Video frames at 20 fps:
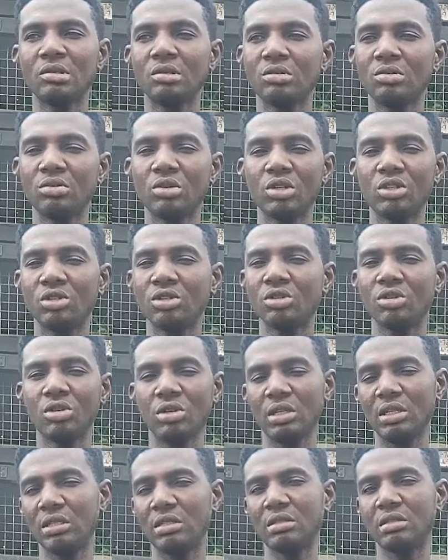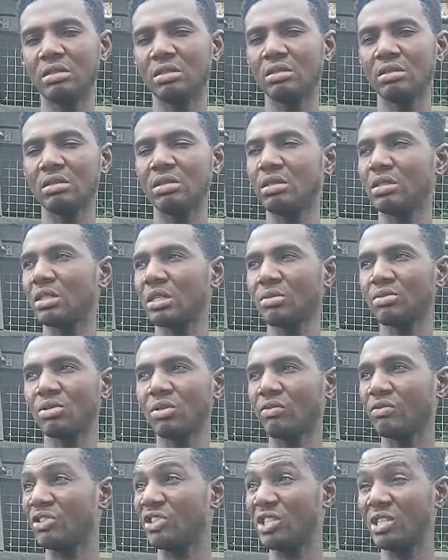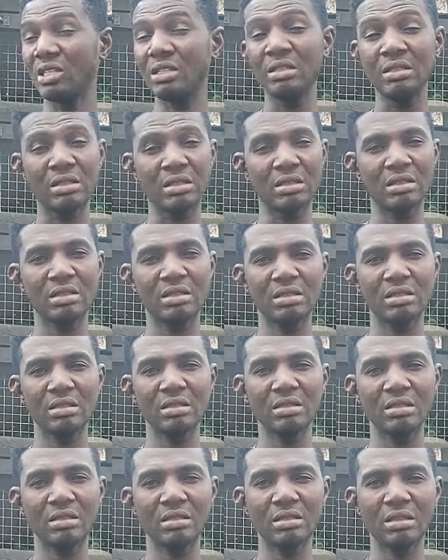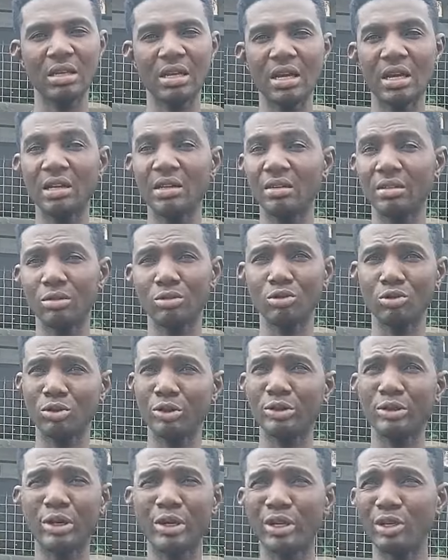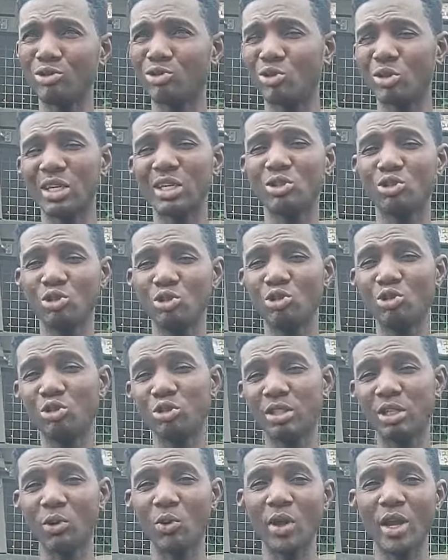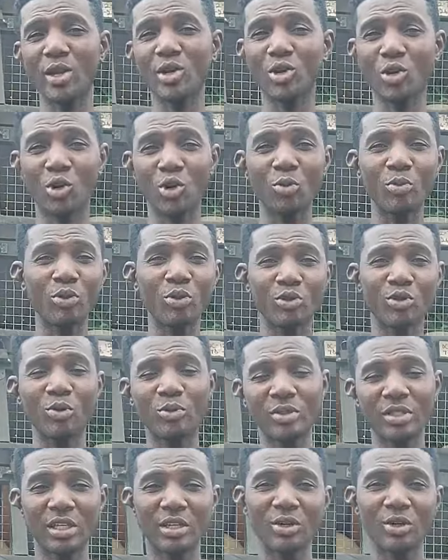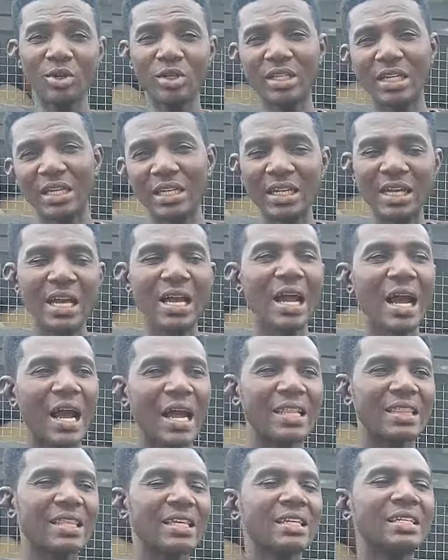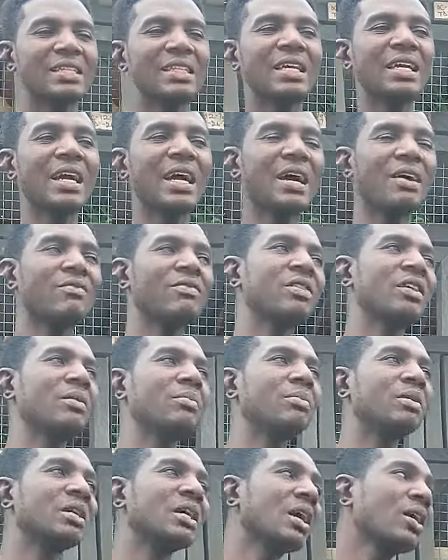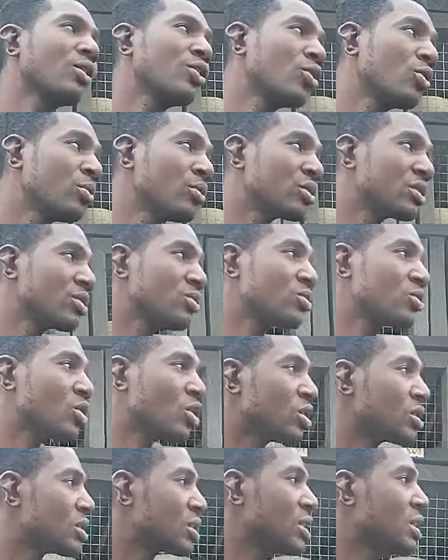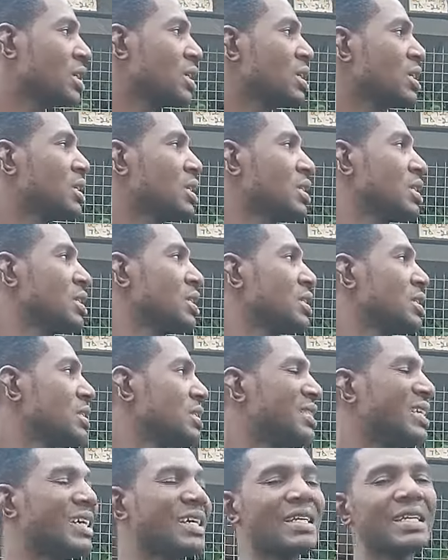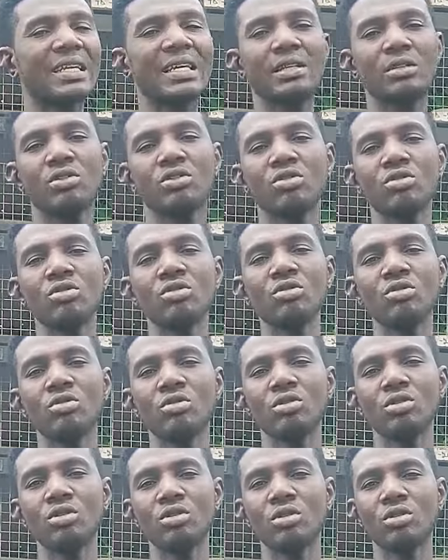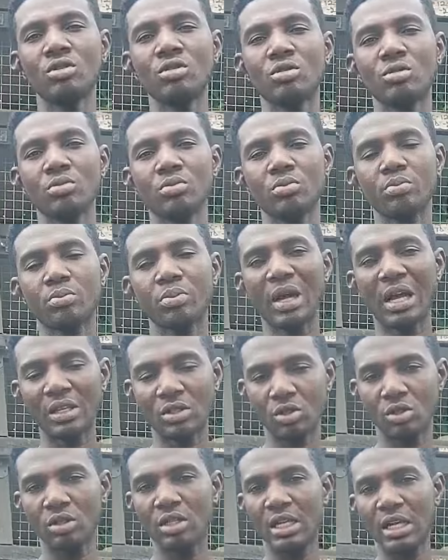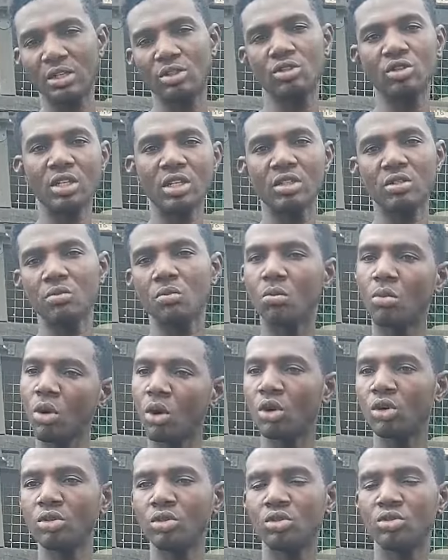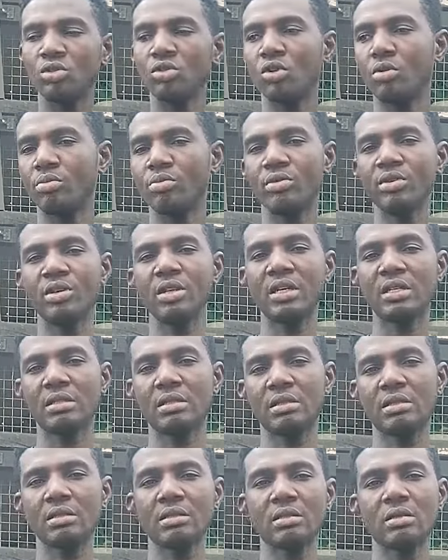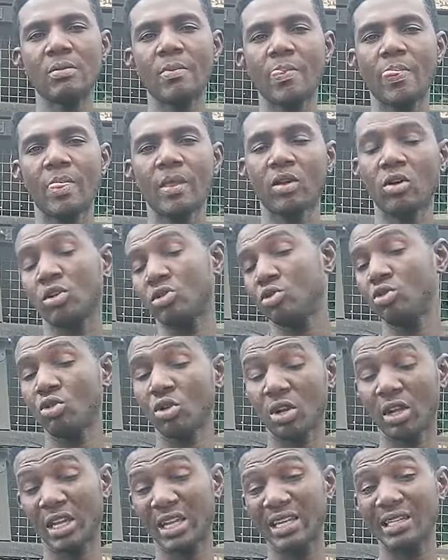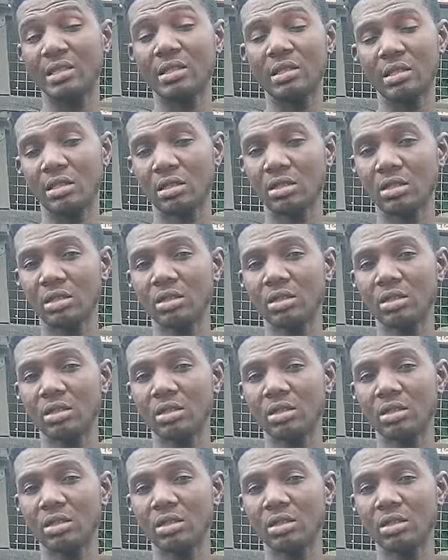what do you call it in terms of genes I don't, I don't know whether to use the word chromosomes and all that i think they have the bigger chromosomes because they get to you know pass on their trait more to your breeders or to your kids